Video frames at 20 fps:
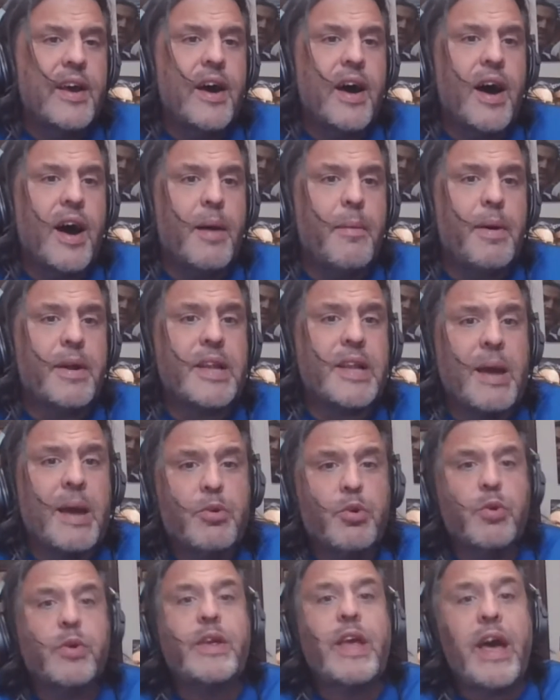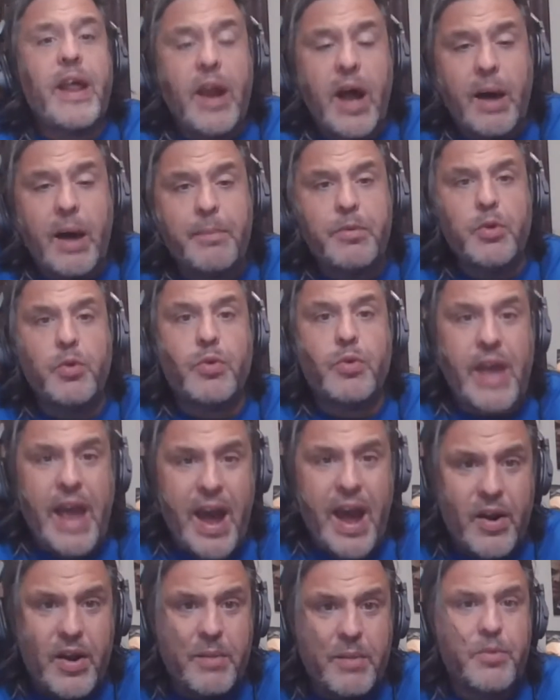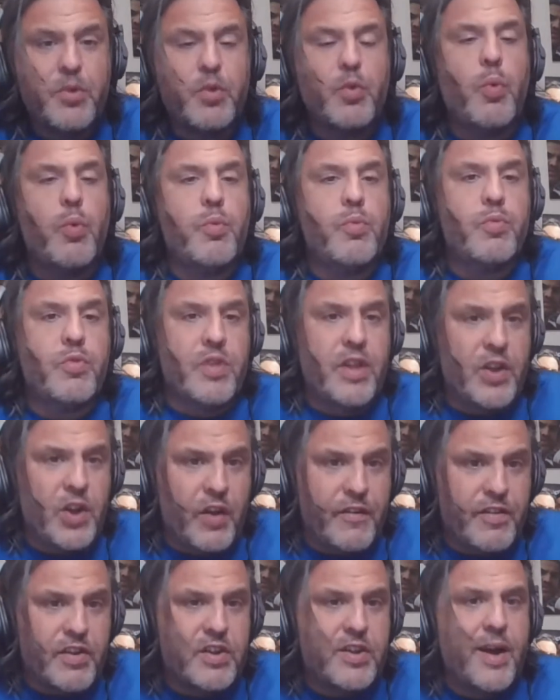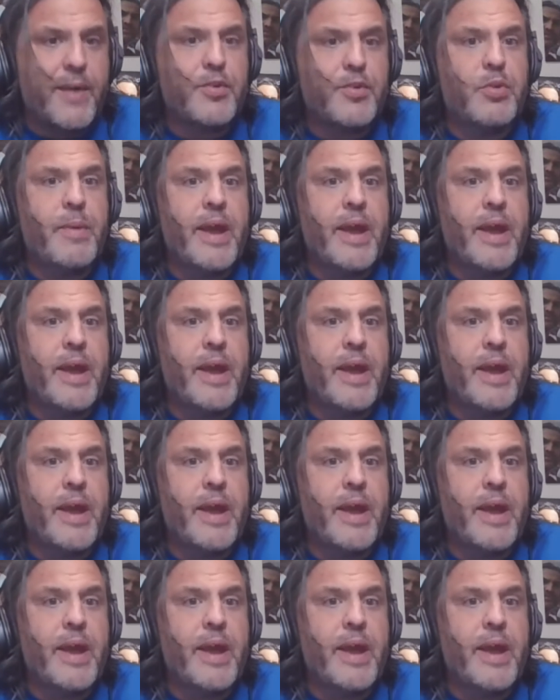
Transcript: Uh, by the time you get up, you count them, you clean up his gloves.